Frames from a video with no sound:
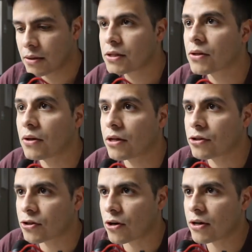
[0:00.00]
So let
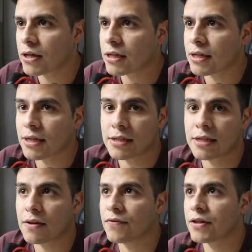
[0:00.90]
us run it and let's
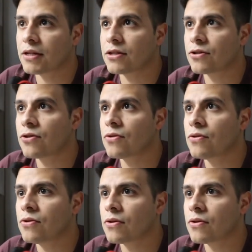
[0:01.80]
see if it is true.